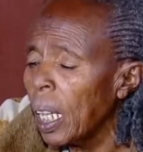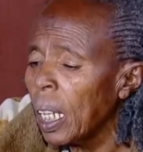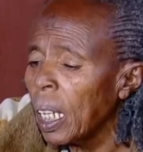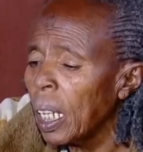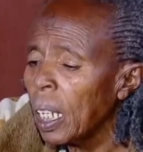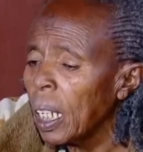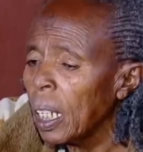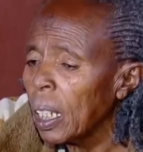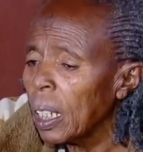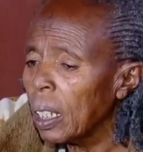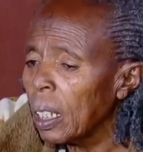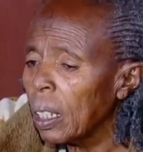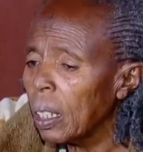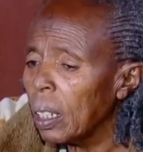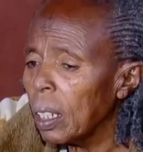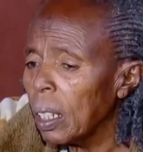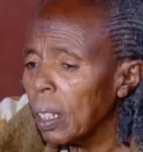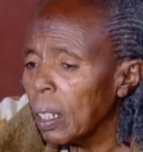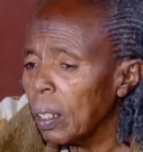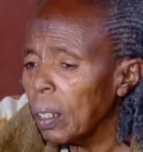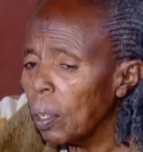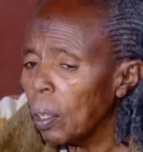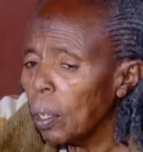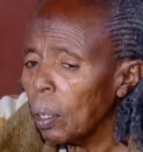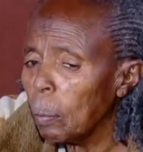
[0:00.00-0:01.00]
We've been
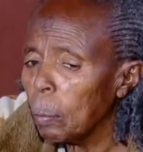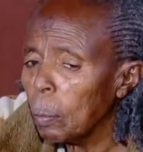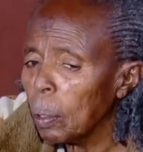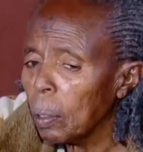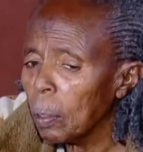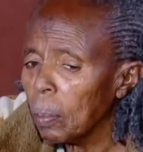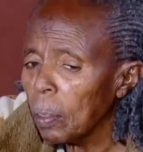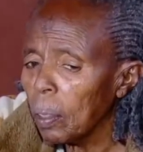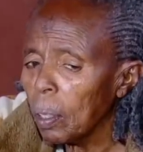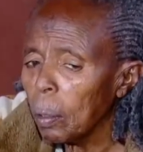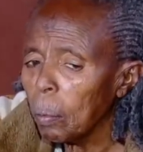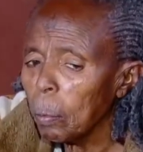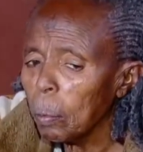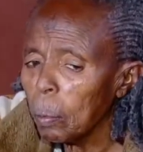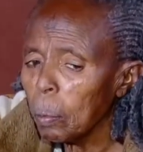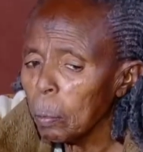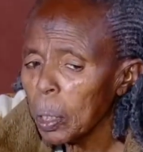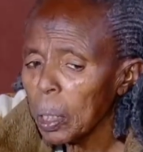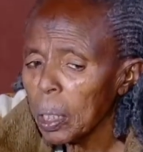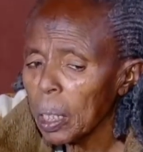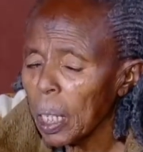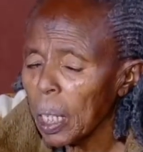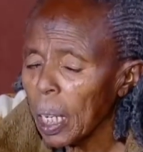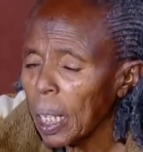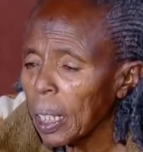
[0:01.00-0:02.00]
suffering since we came
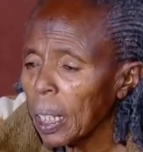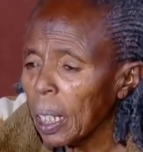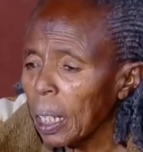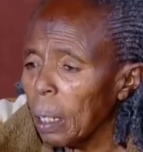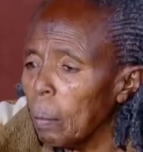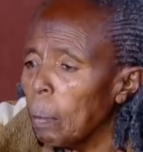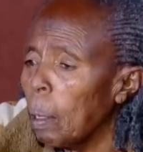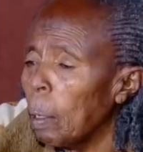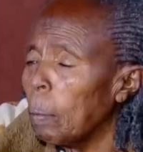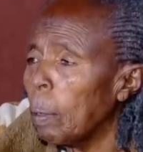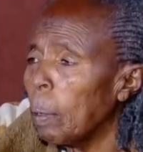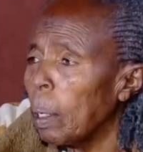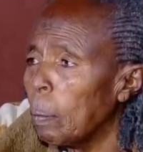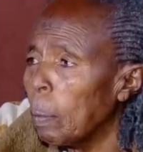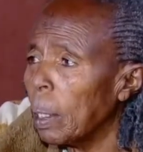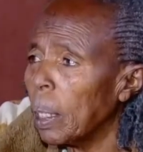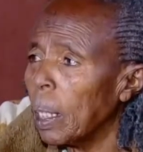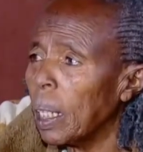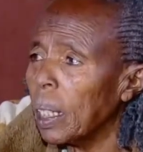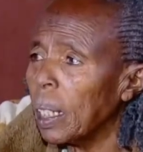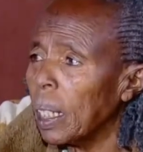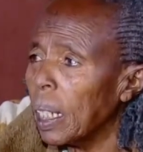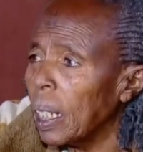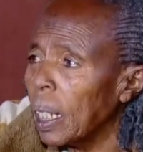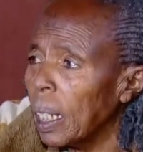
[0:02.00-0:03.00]
here, as we couldn't be able to
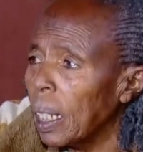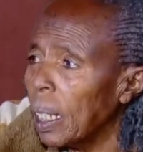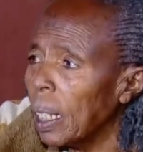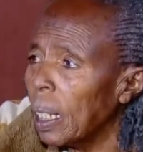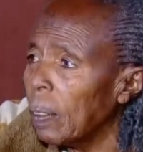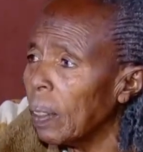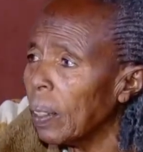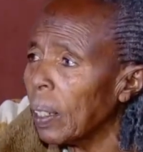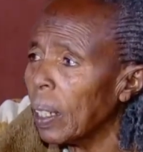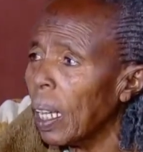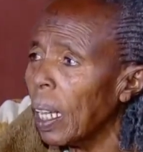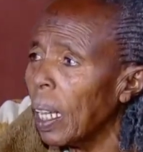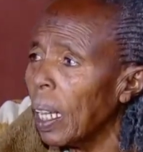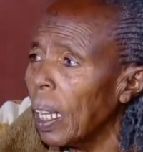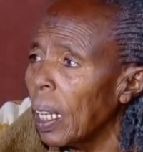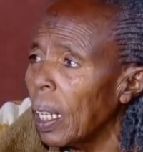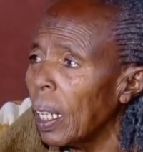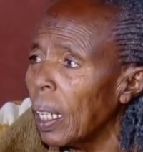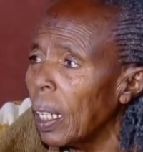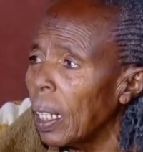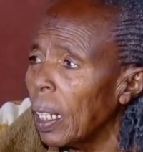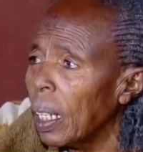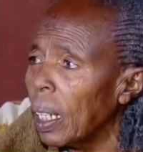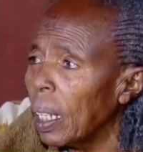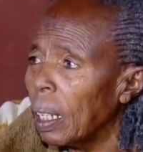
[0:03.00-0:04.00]
get enough food and
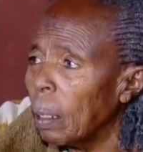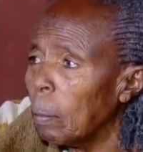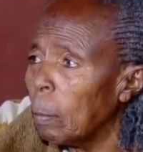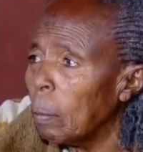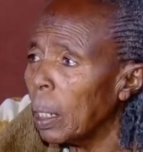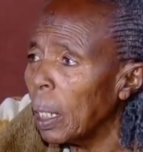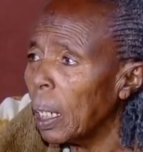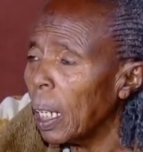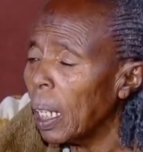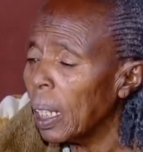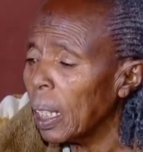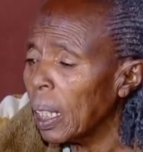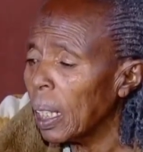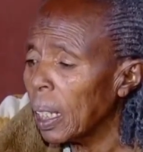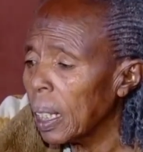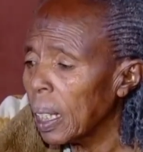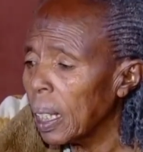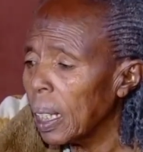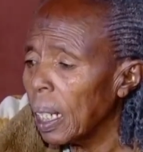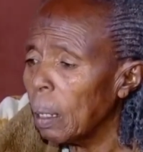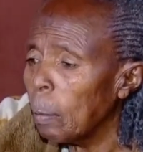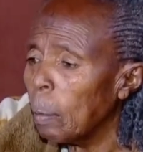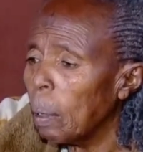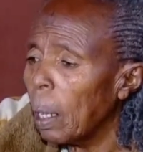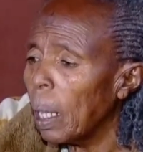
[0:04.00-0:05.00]
medication. My
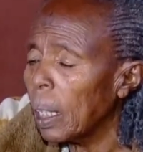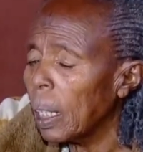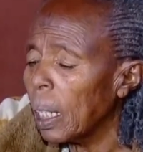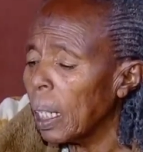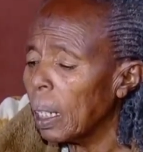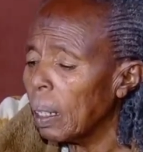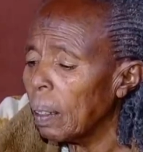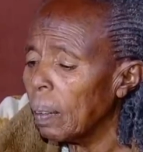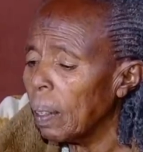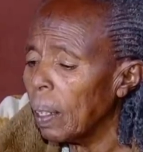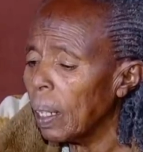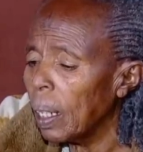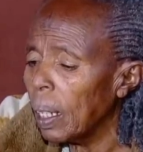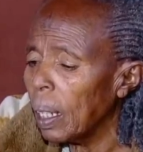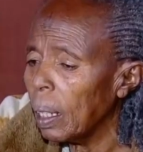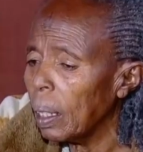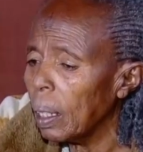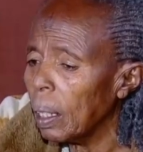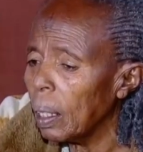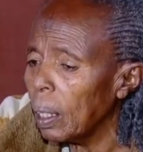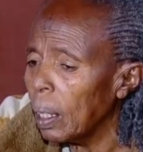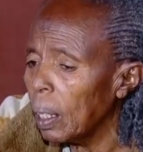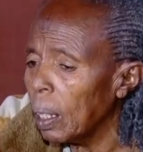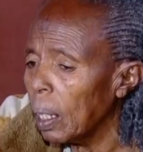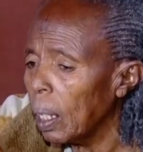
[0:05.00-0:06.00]
condition doesn't allow me
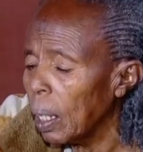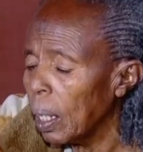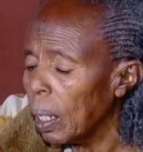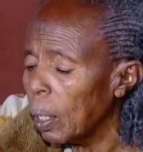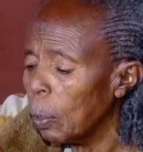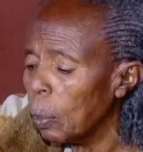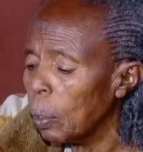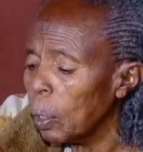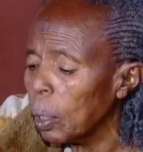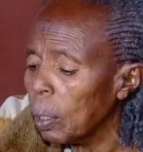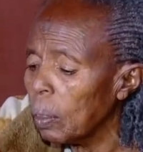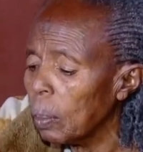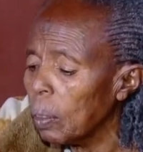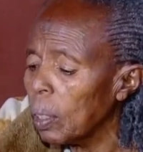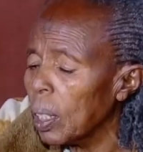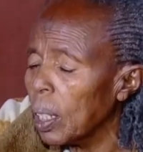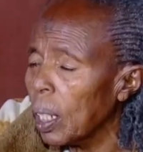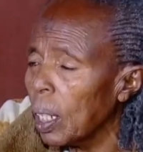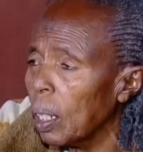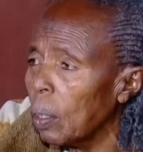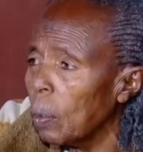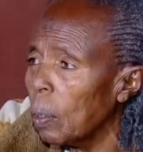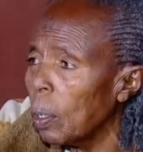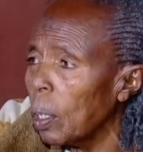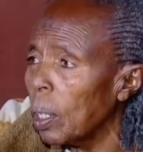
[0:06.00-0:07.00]
to eat whatever I
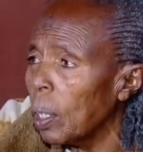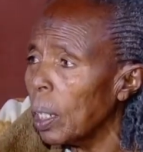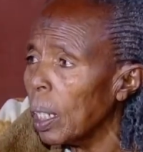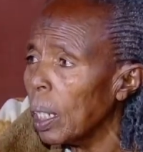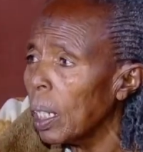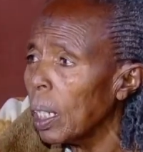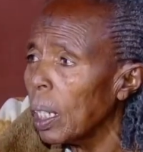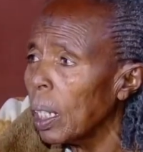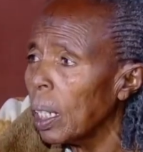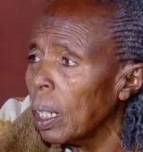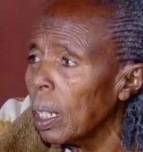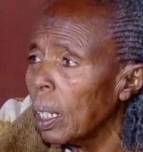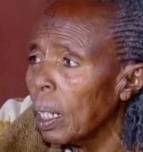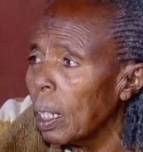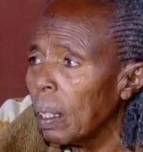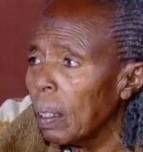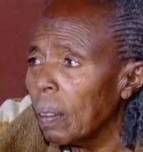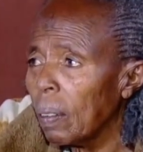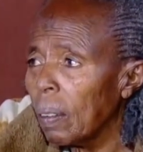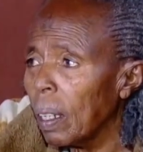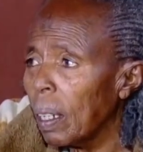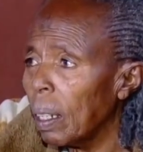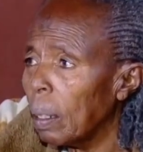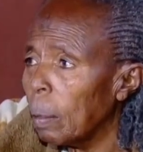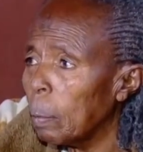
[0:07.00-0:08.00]
can get. It
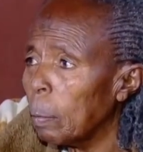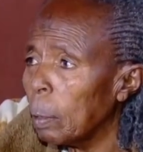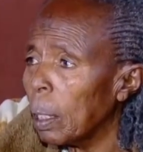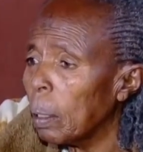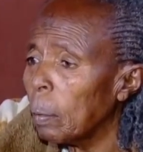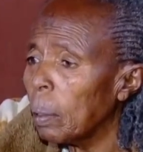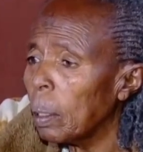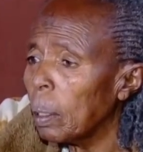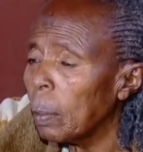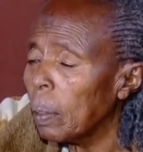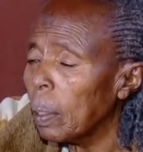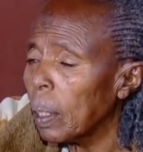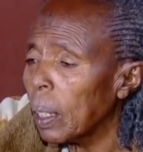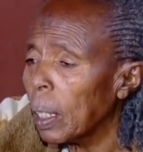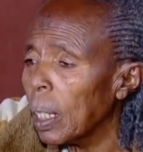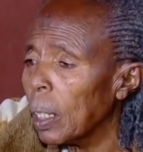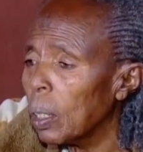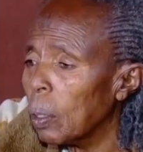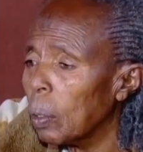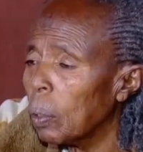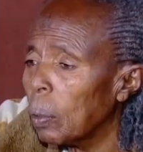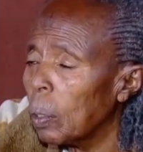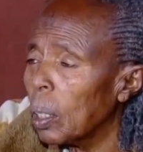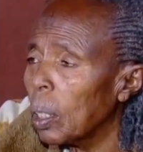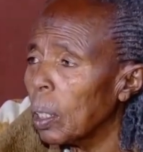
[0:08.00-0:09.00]
forces me to be selective
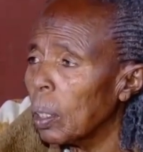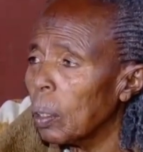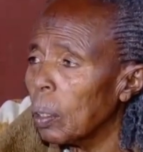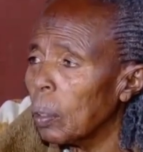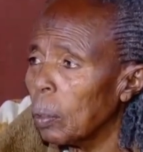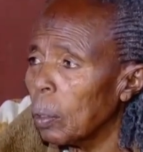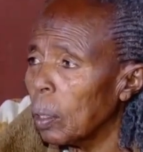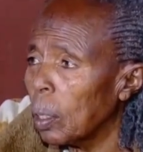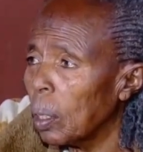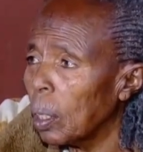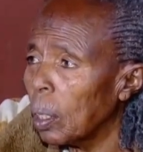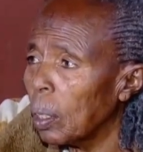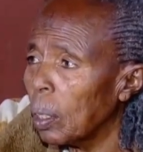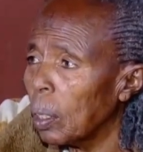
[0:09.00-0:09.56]
with my diet.